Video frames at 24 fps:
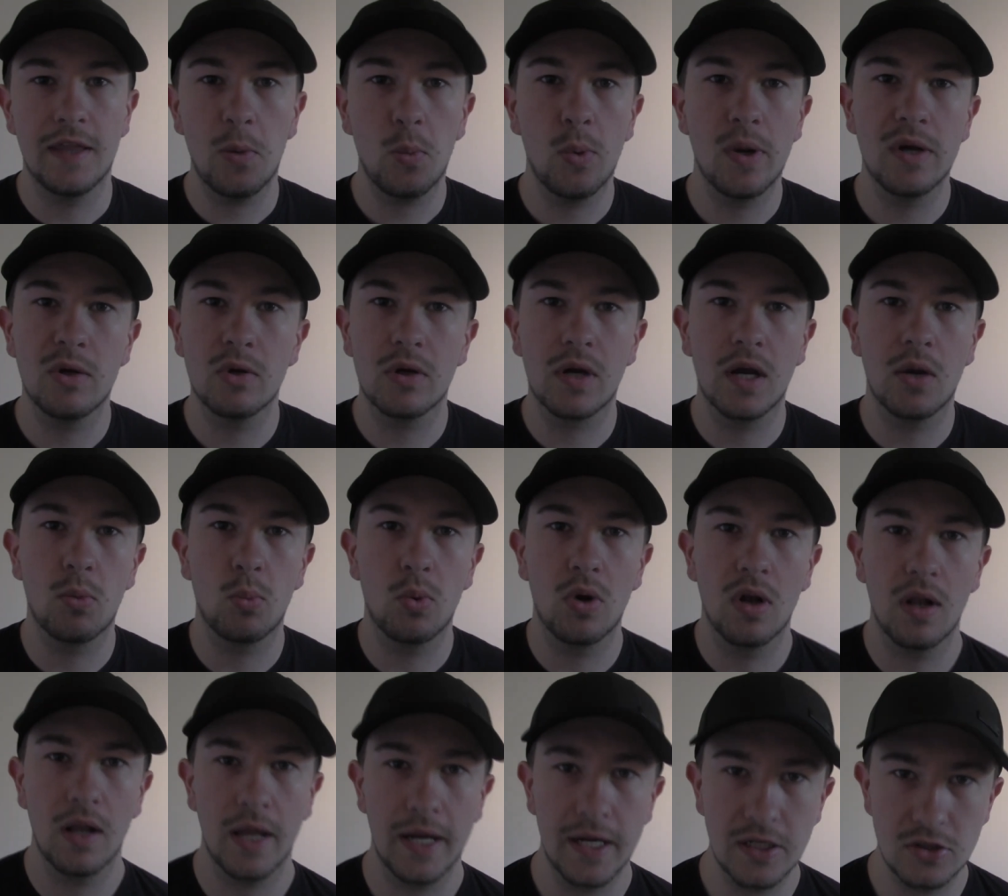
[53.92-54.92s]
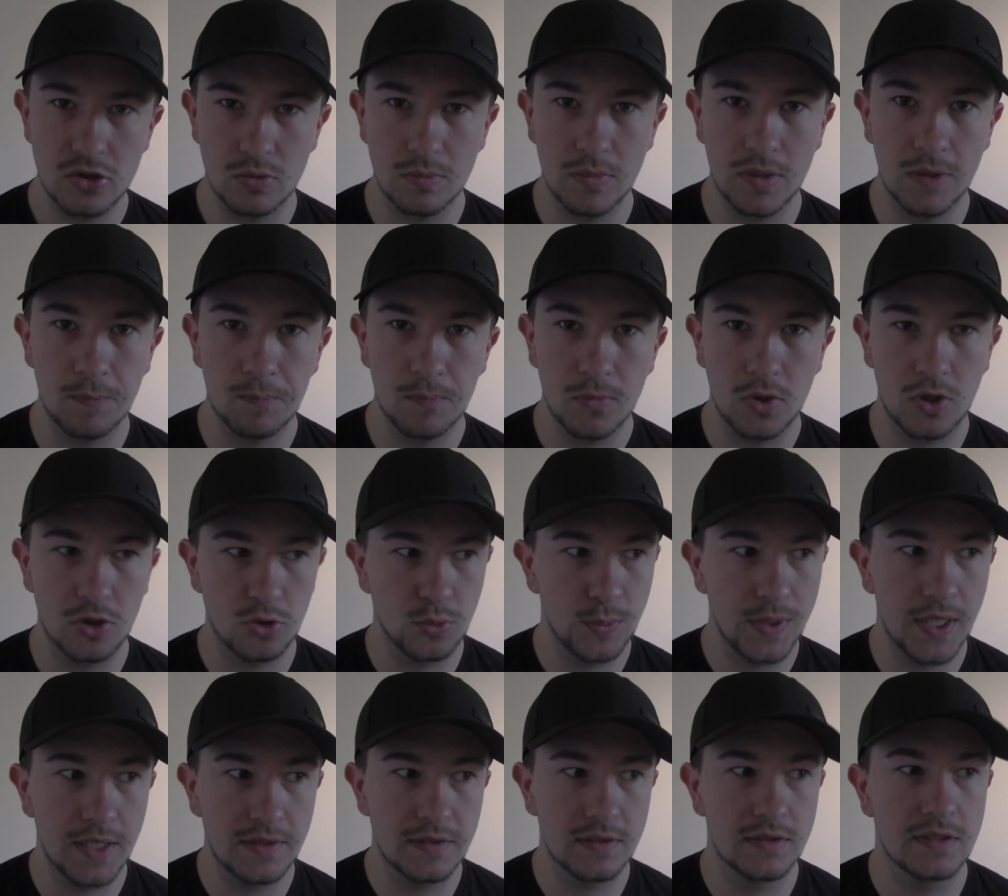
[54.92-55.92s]
and that way you can relate to me because
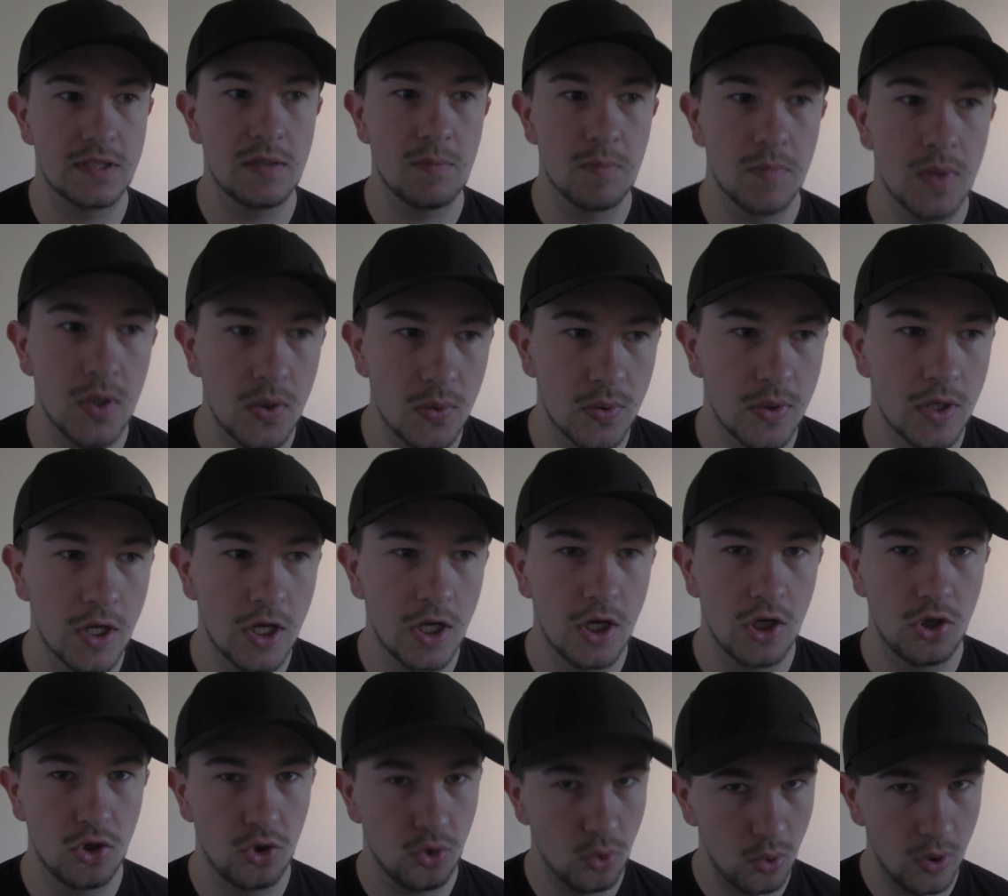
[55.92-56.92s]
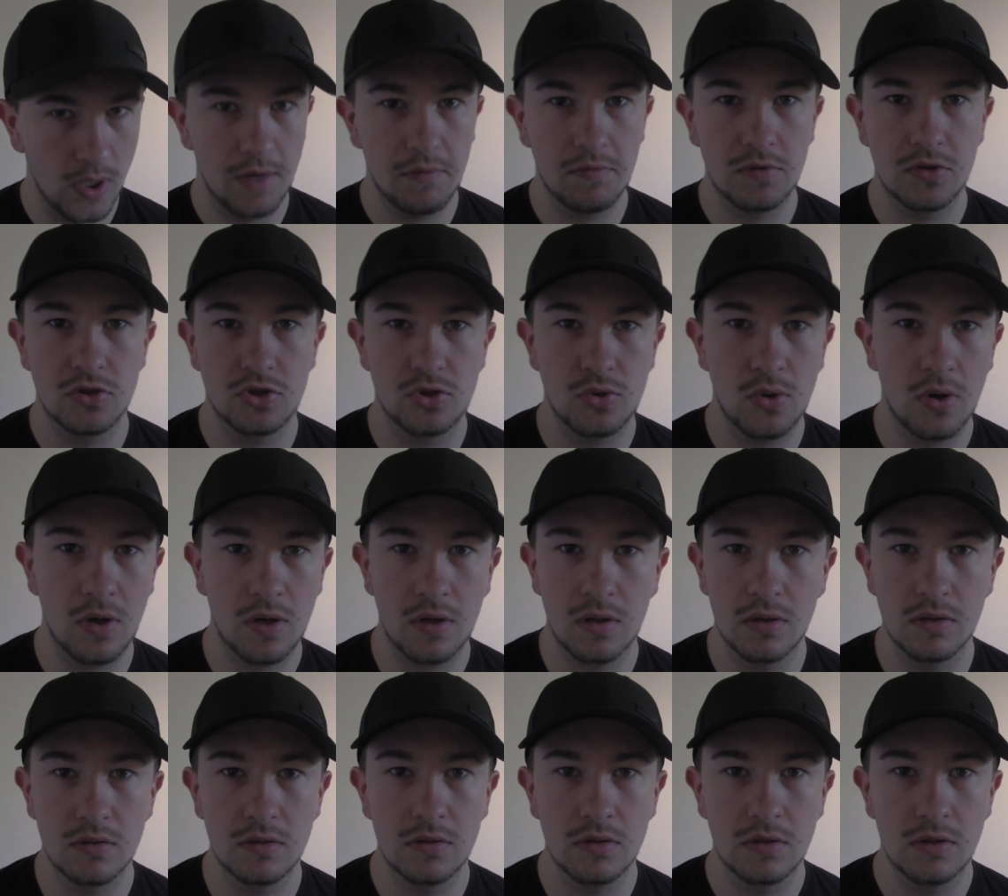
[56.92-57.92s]
we're at the same boat you are having
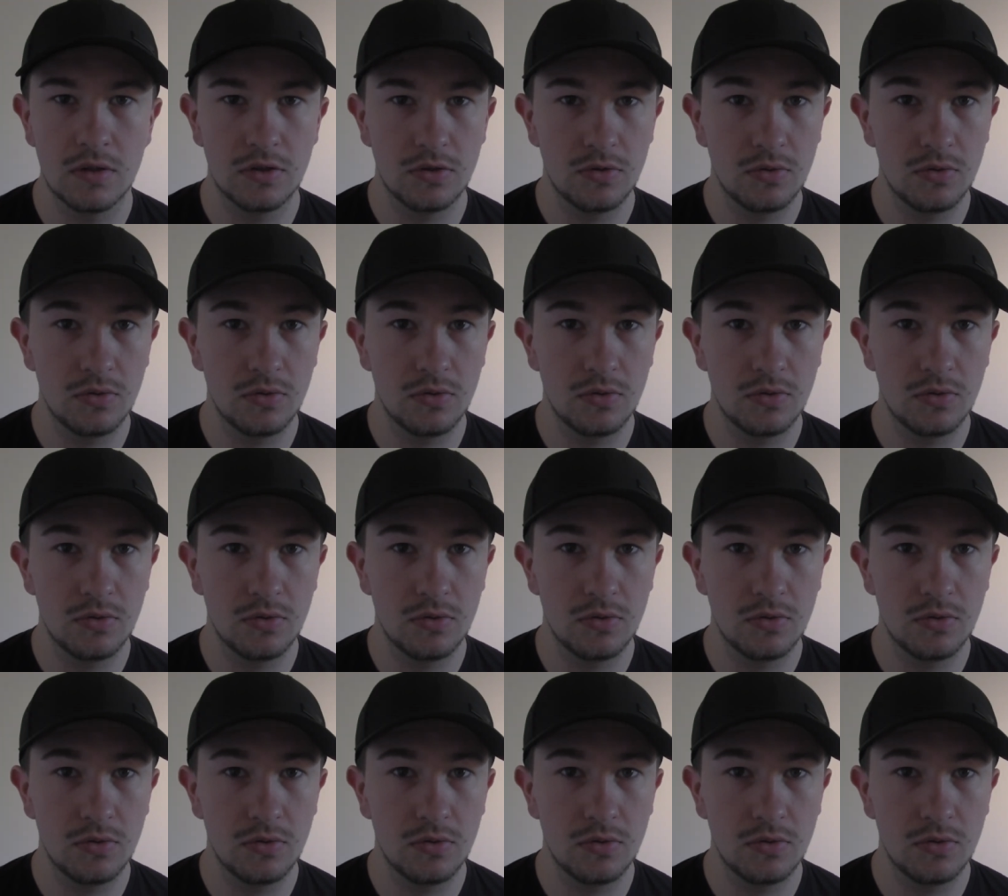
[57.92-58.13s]
struggle